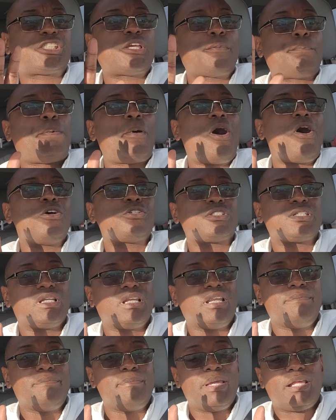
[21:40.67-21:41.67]

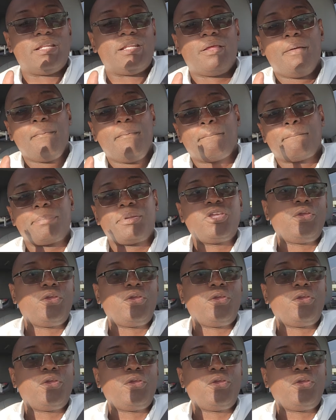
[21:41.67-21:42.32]
supposedly meant